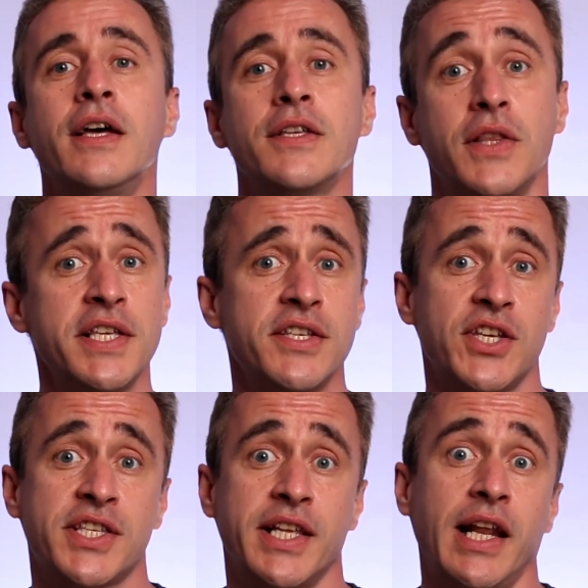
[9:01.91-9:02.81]
So is
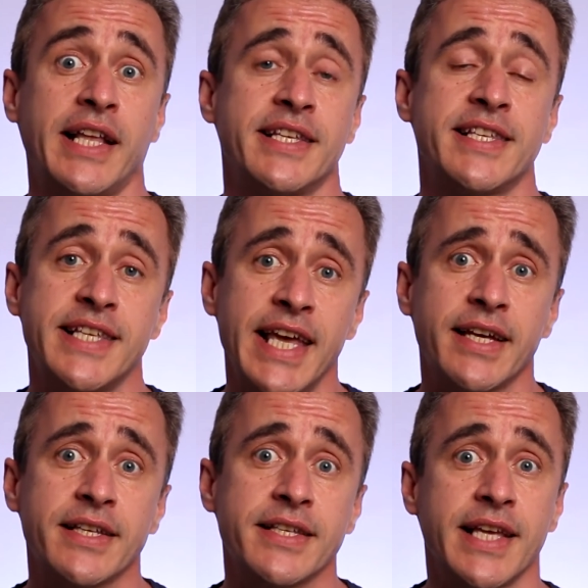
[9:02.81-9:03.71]
just the letter
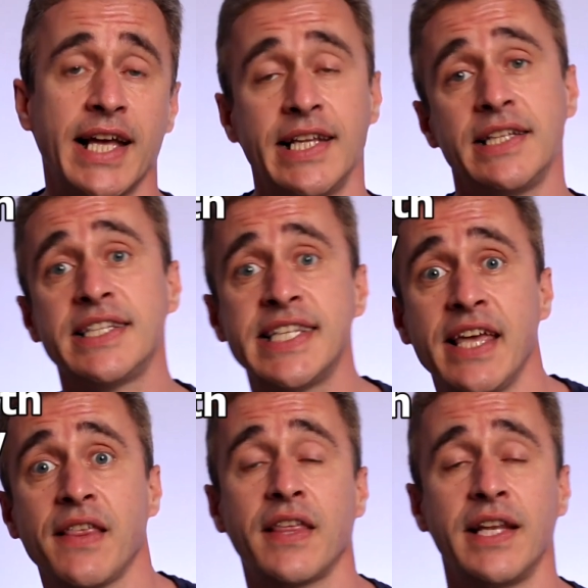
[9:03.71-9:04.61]
6 and then the
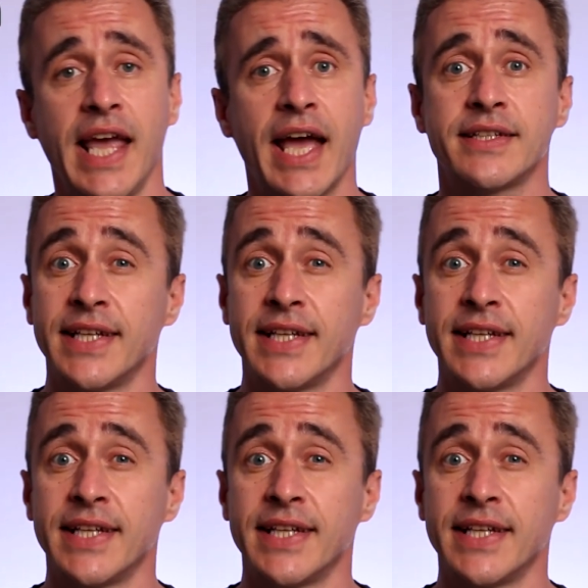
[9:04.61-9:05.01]
teenth at the end.